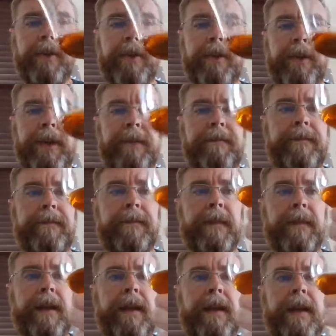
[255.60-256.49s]
to it.
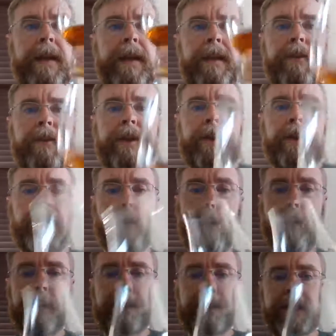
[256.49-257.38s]
And if you don't
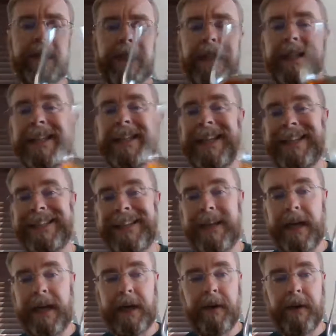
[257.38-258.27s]
know, this is a
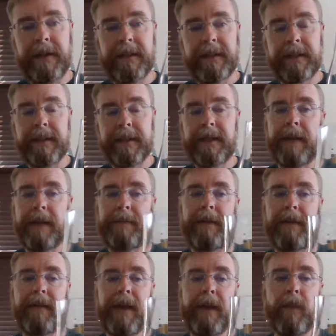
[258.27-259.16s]
Glencairn. It's a type
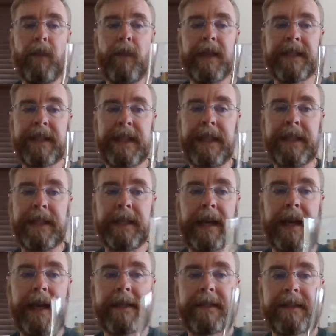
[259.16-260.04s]
of a whiskey
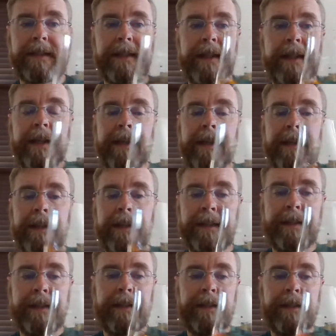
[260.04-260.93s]
glass
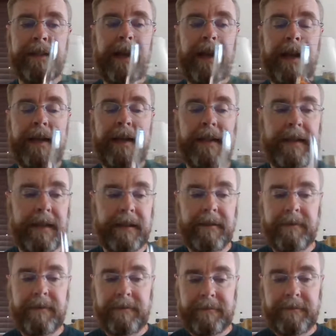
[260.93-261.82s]
that's designed to
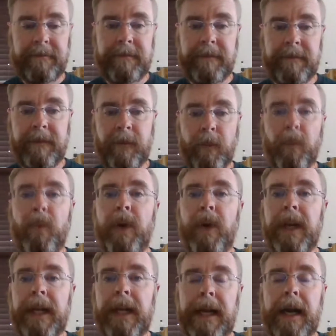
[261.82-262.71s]

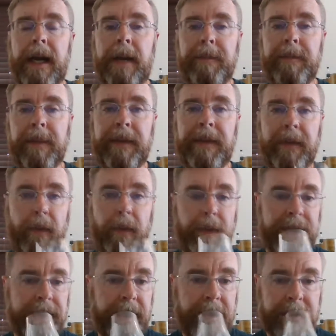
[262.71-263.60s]
really complement the
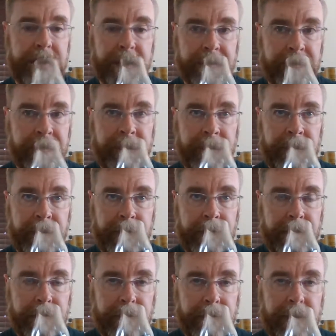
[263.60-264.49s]
whiskey
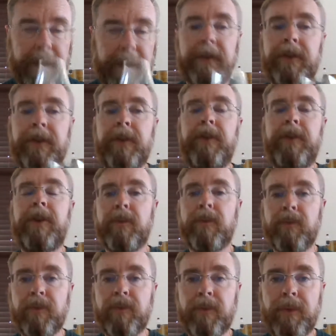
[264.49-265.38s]
so you
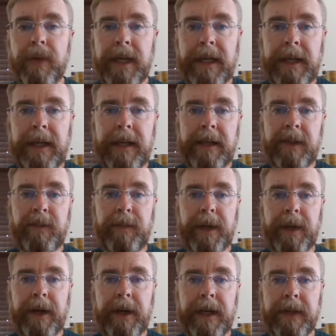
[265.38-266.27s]
can really
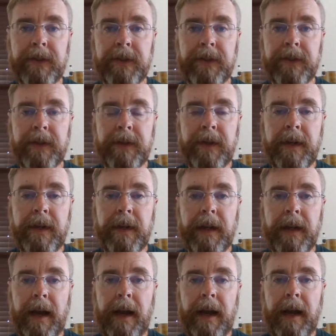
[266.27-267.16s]
experience
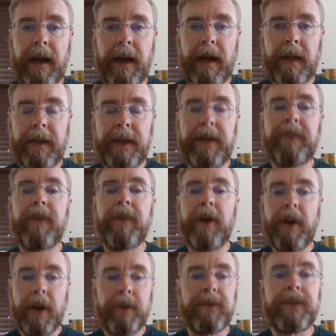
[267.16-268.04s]
the
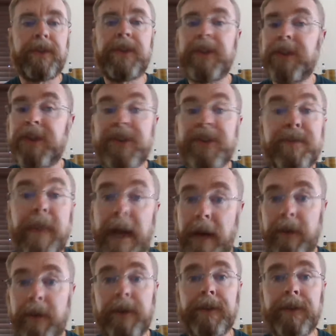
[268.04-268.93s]
different notes,
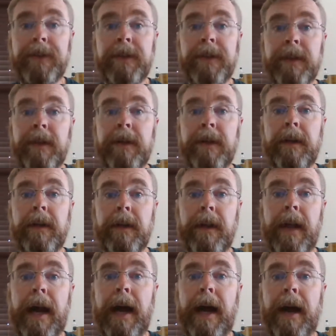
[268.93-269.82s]
smells
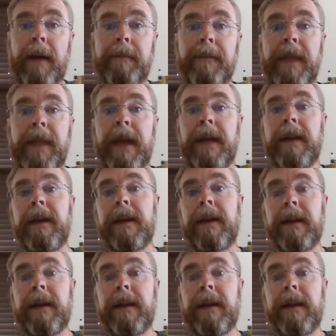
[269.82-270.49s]
that